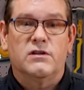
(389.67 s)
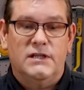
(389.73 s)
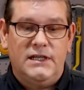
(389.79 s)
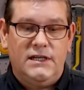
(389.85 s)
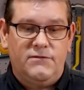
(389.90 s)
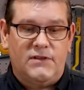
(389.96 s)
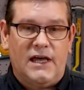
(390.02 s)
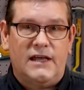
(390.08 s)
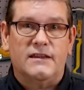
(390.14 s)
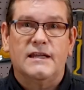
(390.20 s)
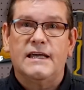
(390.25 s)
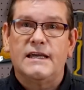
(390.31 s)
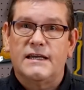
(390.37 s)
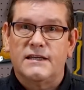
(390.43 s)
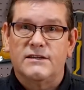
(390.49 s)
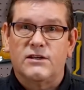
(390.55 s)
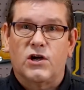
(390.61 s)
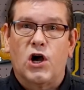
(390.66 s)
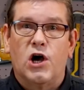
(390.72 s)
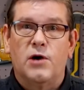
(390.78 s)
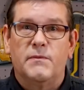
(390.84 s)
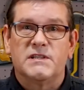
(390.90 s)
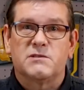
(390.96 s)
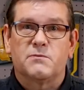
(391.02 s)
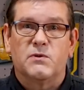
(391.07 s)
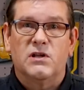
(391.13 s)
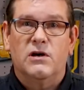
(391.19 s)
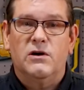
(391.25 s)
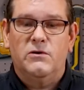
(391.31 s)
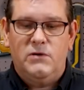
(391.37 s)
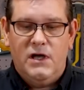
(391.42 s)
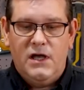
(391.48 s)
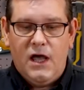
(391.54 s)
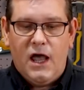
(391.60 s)
I'll leave that link in the comments
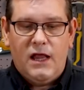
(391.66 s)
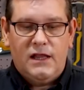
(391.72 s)
below.